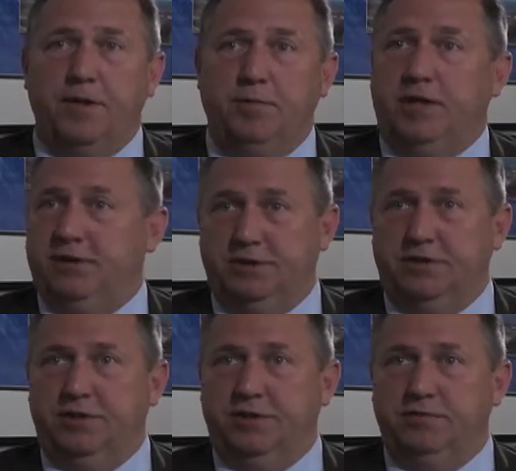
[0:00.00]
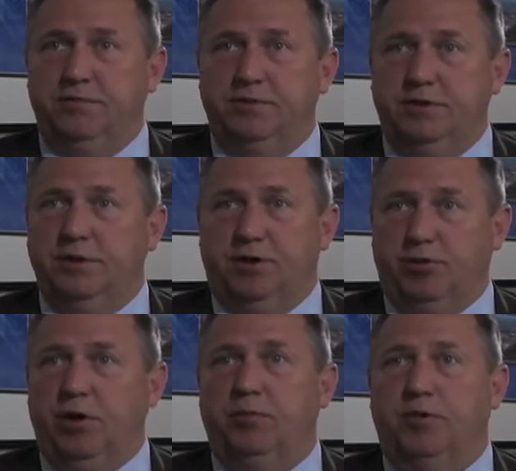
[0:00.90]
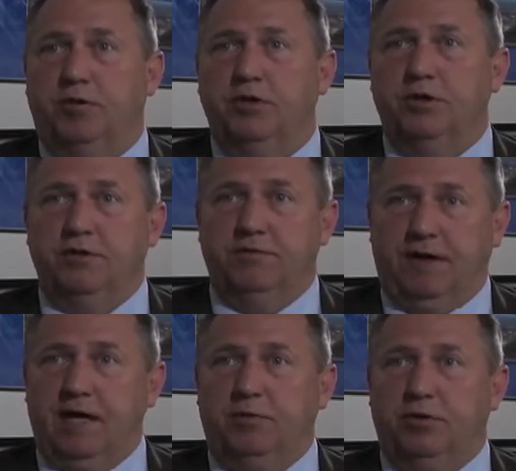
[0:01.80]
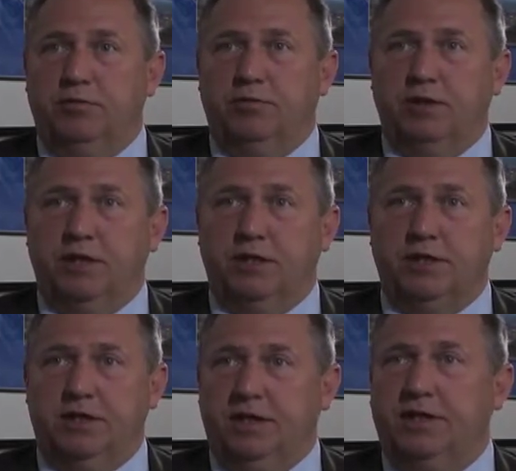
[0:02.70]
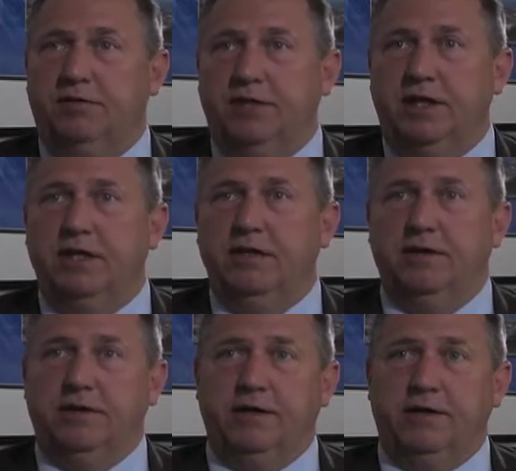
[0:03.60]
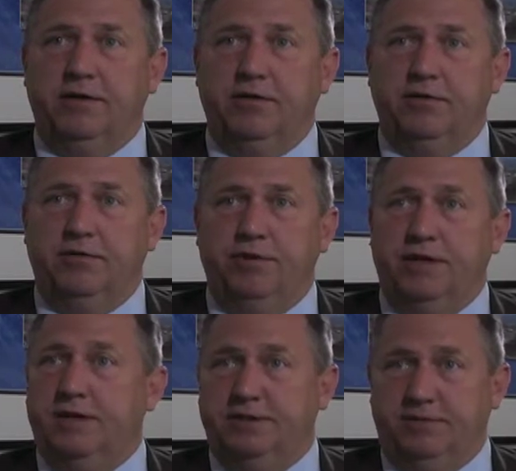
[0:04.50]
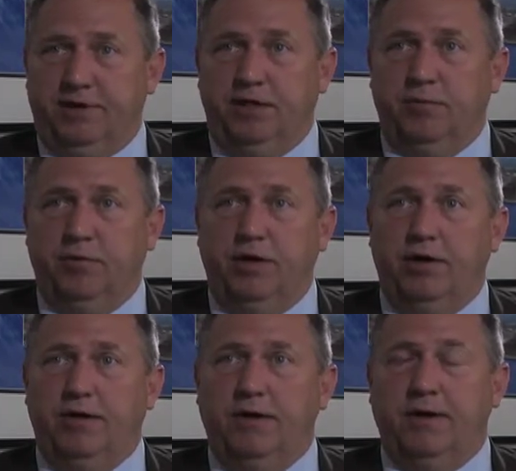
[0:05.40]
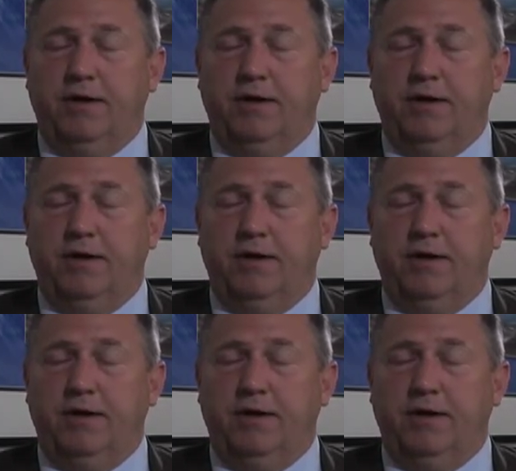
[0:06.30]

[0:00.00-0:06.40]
because of the incredible fiber connectivity that is available there.